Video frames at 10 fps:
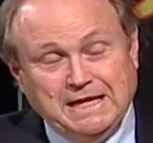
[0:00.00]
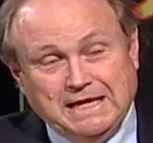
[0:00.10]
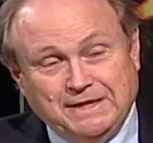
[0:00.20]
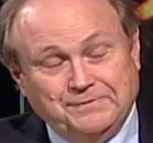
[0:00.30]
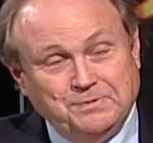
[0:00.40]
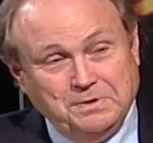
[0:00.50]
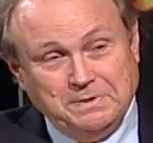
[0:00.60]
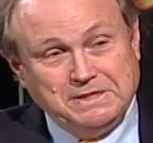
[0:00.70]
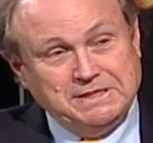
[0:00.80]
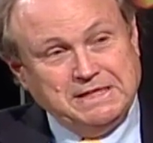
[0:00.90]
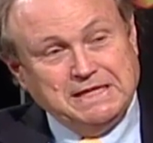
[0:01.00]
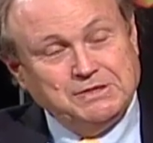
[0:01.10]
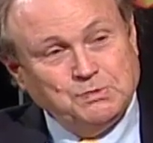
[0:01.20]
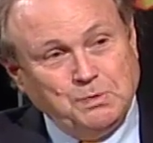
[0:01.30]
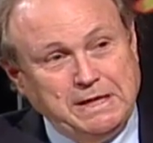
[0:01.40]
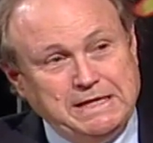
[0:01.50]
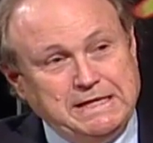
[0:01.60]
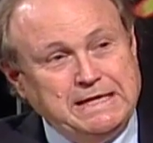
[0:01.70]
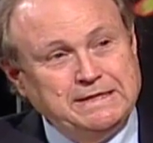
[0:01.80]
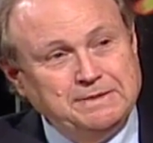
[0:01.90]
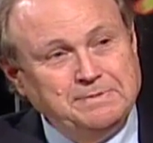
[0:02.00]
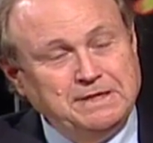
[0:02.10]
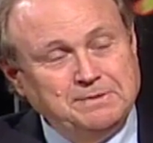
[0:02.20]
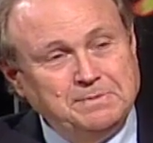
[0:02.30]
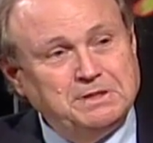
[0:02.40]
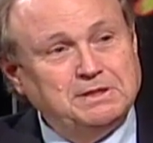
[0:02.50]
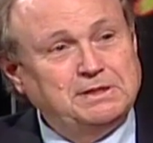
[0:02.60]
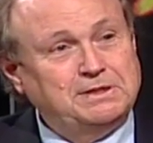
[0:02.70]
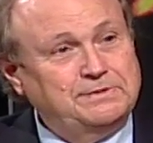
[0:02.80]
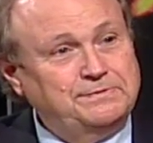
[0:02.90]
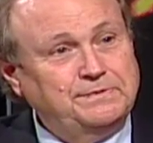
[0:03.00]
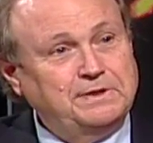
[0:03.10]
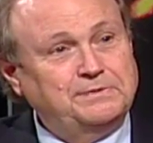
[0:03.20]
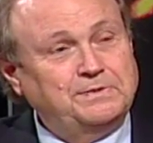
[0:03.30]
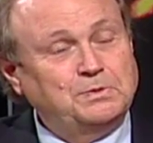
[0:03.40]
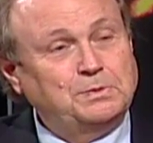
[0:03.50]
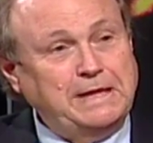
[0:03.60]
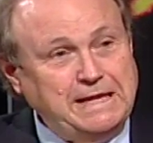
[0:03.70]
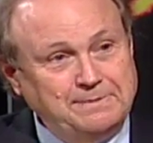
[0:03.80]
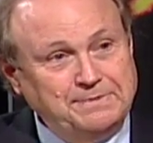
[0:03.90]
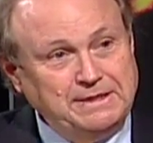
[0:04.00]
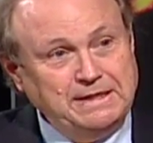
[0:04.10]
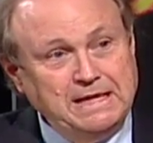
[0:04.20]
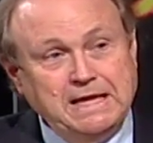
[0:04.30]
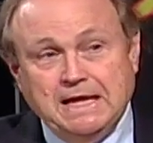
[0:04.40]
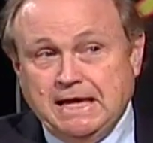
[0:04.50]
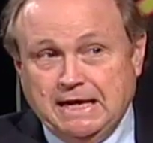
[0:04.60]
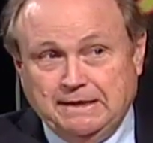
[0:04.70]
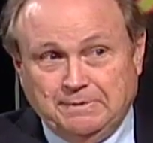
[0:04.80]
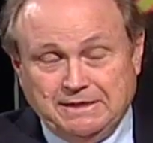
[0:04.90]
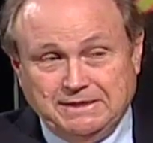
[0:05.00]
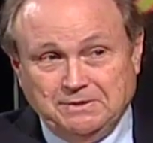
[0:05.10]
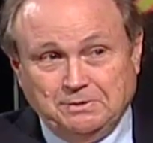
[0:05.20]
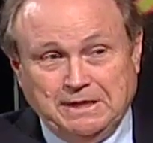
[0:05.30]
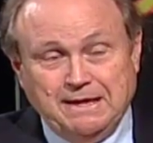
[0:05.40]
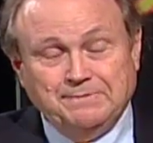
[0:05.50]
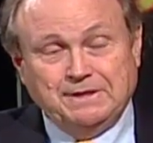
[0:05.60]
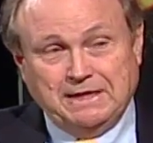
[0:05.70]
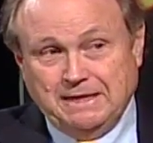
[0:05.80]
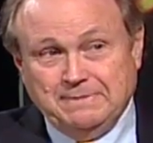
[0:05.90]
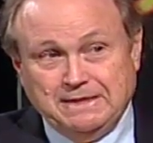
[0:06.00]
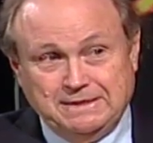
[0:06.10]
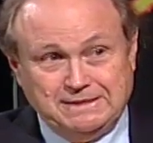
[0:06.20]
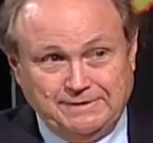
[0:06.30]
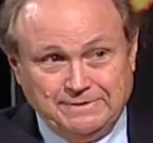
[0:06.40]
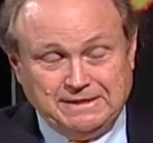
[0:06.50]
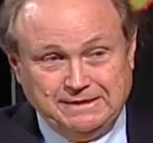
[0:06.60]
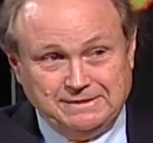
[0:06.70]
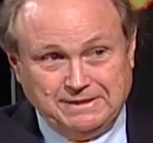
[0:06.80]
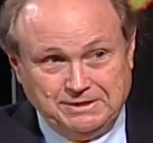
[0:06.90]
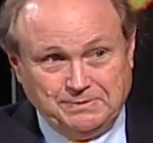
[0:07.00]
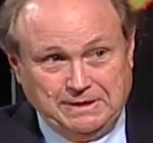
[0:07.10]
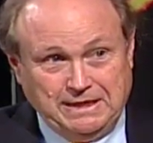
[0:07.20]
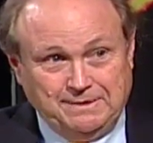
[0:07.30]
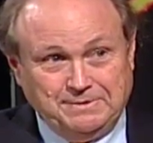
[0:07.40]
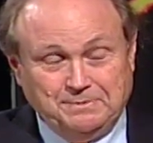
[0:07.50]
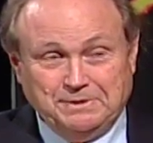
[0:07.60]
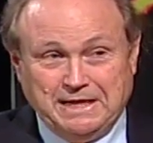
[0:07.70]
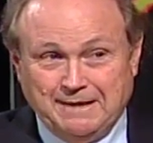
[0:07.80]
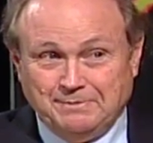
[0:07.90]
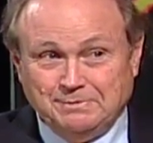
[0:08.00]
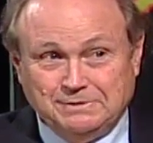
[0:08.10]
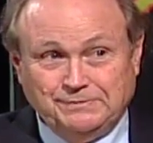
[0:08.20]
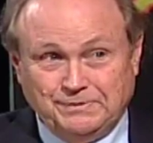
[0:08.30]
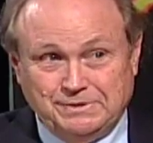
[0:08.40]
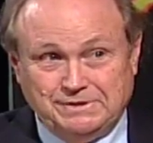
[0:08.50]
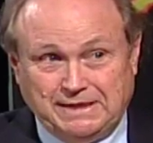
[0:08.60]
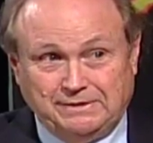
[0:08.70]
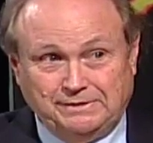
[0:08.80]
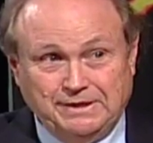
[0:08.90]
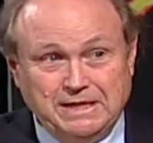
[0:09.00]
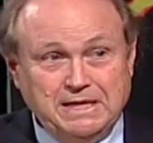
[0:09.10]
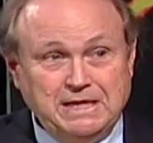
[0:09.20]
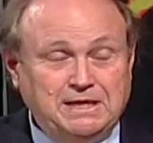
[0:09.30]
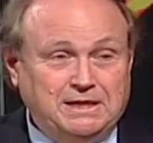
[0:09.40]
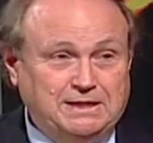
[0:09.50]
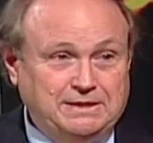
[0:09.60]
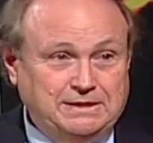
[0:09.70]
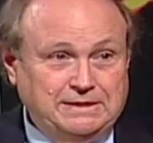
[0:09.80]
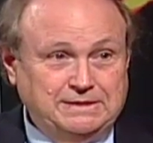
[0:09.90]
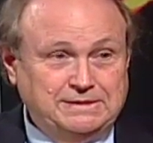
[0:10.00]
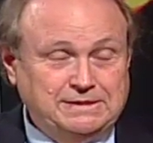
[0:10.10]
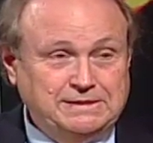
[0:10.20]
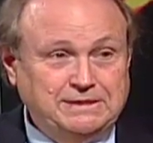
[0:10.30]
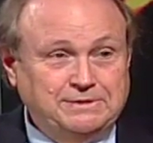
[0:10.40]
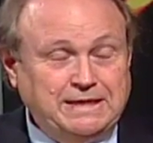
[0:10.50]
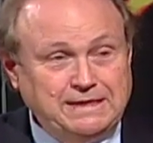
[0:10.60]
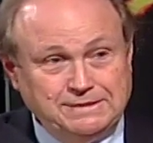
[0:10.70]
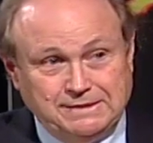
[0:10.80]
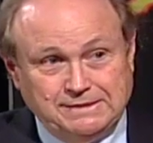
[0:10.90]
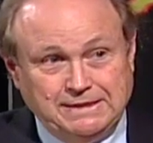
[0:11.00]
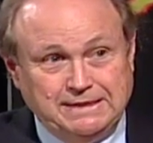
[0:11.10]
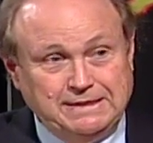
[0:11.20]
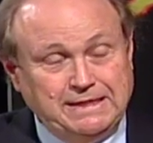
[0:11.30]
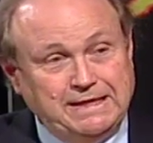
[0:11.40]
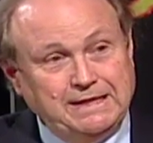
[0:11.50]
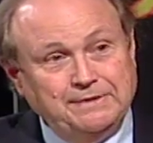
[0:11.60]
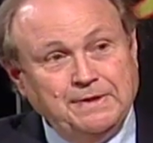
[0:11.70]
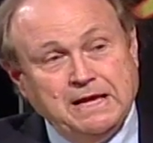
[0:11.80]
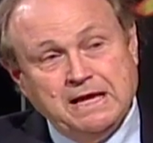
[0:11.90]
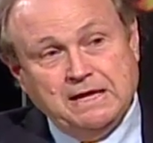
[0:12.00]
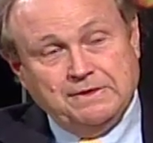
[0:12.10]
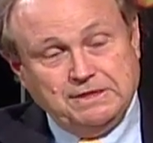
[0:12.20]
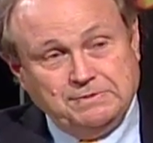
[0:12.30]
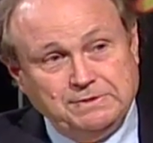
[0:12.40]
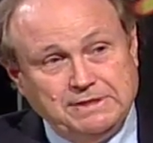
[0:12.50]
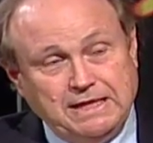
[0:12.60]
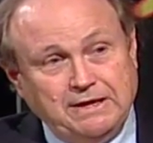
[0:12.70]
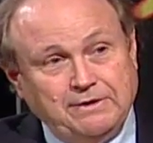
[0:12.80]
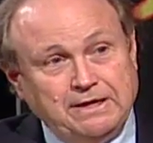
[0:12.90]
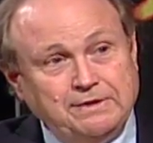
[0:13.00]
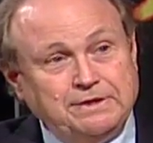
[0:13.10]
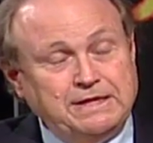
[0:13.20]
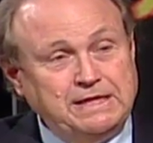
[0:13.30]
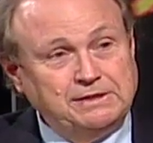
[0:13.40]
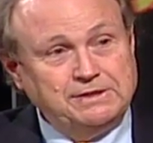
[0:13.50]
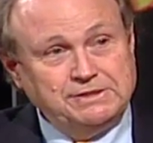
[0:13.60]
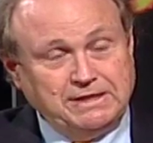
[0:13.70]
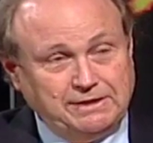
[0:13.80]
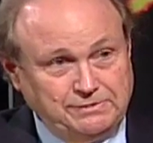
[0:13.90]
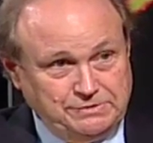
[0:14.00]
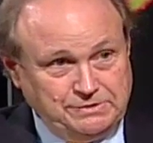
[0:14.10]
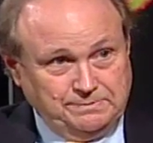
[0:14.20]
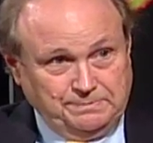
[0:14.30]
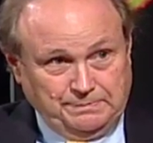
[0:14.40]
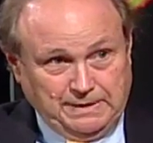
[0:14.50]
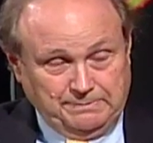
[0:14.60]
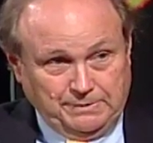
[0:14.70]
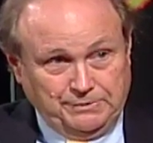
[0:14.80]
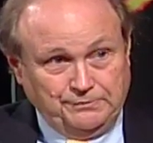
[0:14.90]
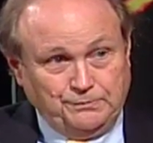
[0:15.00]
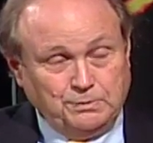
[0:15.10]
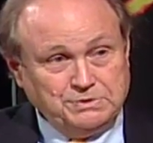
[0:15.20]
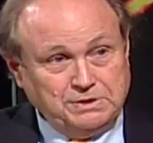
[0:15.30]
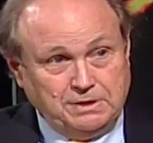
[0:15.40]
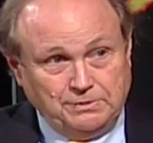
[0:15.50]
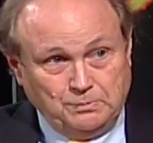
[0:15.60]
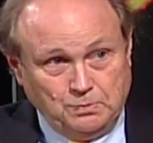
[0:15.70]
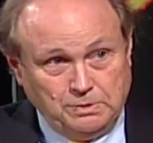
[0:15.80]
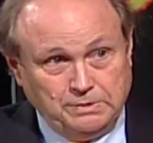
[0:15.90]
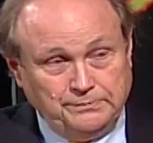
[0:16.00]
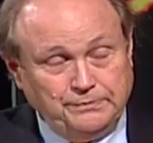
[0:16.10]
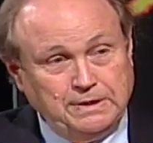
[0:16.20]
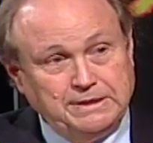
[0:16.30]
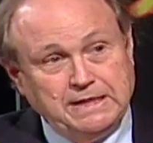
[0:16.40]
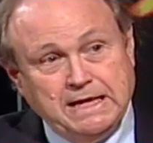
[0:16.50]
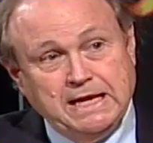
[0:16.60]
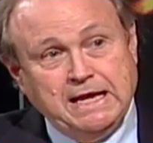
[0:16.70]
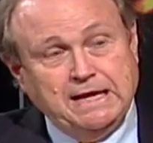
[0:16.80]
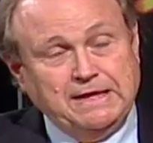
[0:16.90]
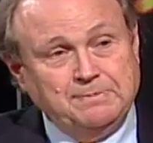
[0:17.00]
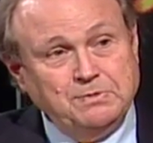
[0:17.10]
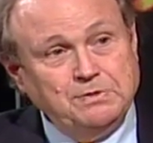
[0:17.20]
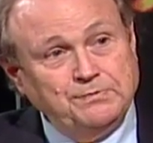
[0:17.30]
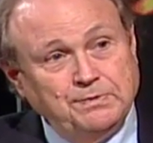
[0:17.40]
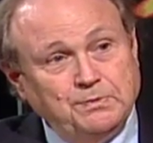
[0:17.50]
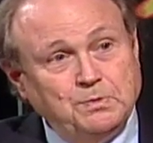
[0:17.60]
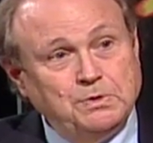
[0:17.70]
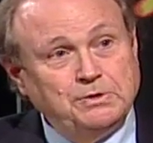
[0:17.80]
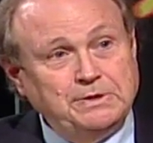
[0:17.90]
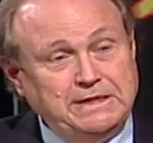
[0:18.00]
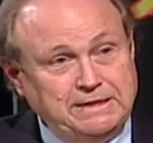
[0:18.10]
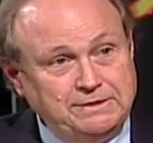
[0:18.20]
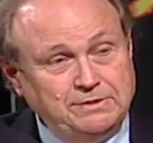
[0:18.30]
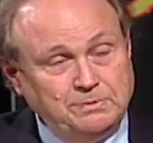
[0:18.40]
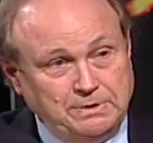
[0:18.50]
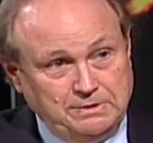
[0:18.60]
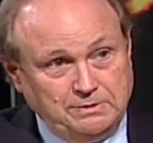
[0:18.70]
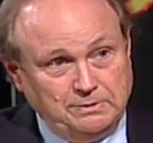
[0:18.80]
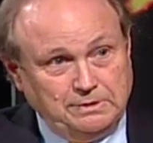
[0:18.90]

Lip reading: And for one reason, it's right in the middle of Old Hampton. And when I say Old Hampton, I mean 17th century Hampton. When Hampton was first settled in 1609, 1610, this was the area that the English settlers, they built their forts along the waterfront, mm-hmm. and they moved from the water into where